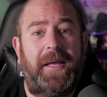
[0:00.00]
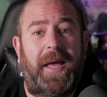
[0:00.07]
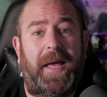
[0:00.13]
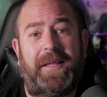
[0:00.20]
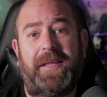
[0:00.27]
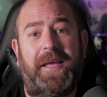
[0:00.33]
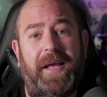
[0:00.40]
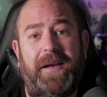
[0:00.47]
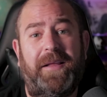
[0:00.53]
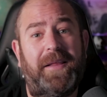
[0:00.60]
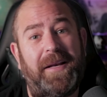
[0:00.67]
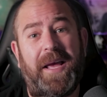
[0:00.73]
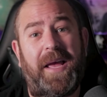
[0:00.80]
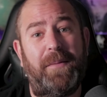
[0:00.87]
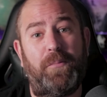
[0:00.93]
at the end of the
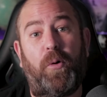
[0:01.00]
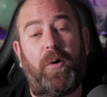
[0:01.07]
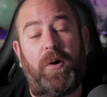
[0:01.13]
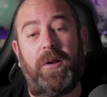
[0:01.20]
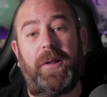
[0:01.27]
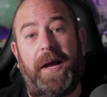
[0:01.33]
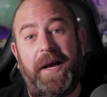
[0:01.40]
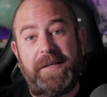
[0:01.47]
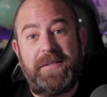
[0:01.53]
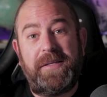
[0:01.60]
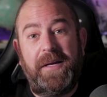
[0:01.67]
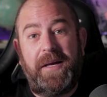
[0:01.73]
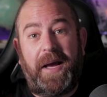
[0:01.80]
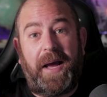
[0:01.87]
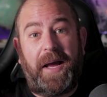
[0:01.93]
day, more or less
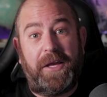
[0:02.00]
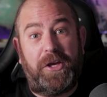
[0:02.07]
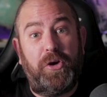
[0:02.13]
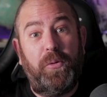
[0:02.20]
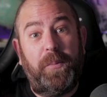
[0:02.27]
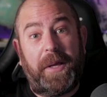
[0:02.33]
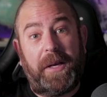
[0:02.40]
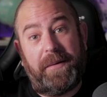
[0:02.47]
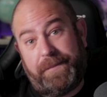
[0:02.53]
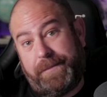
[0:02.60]
human.